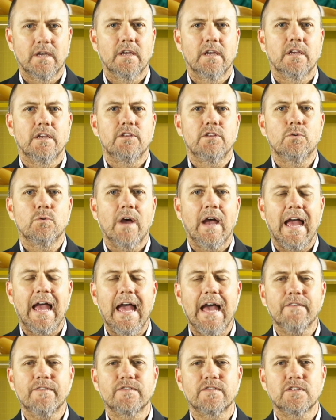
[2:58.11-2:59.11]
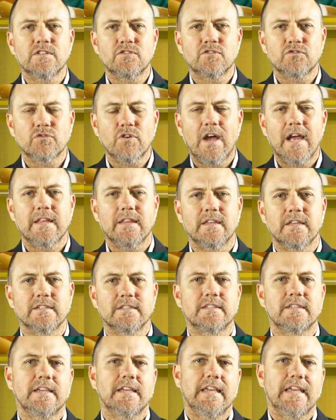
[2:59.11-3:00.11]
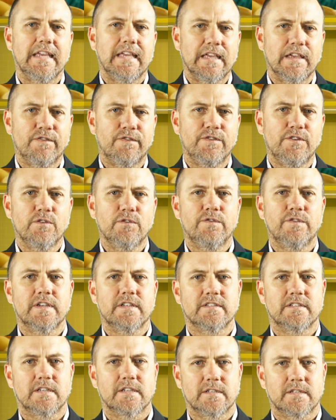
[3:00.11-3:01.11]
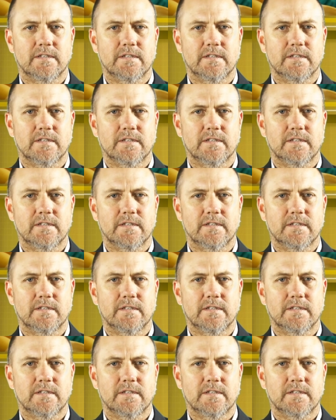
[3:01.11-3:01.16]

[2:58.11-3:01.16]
You have to try this if you visit.